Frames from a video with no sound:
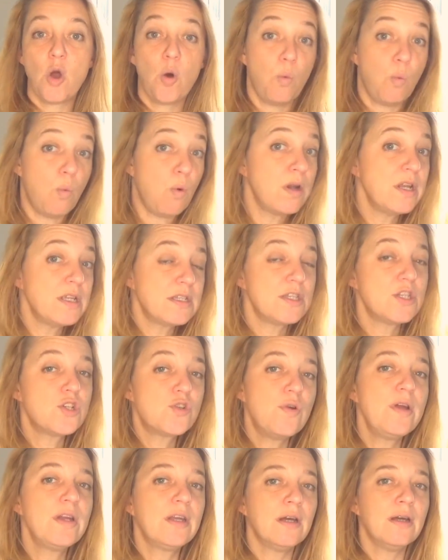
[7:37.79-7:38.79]
What is the
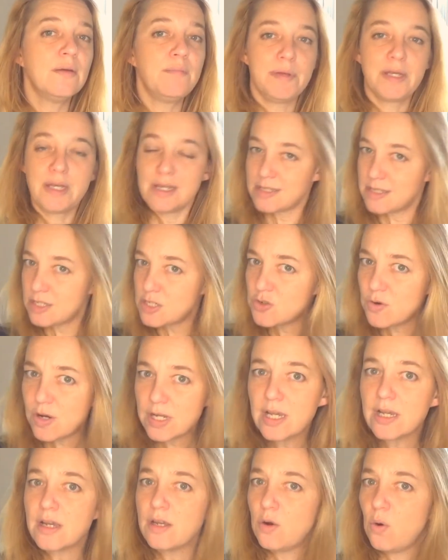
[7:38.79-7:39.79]
trigger? Because the
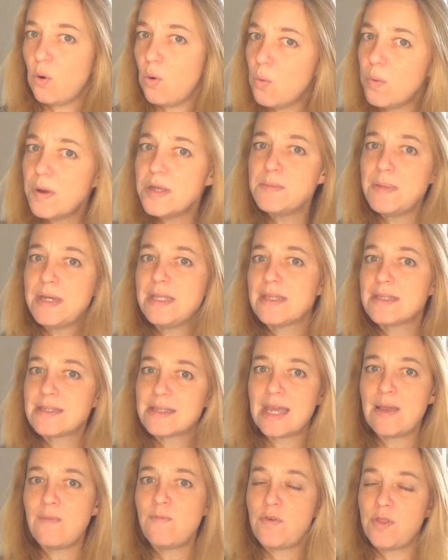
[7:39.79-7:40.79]
trigger can always be the
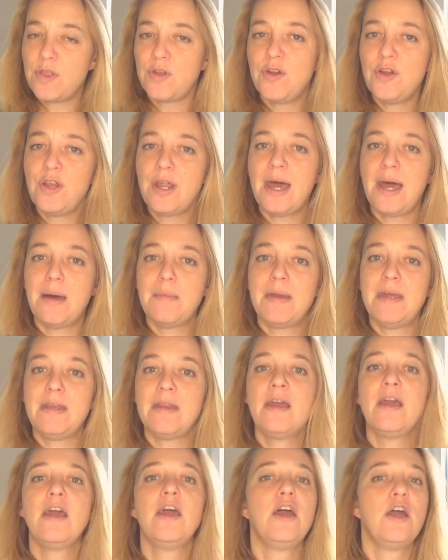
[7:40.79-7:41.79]
same for the good habit.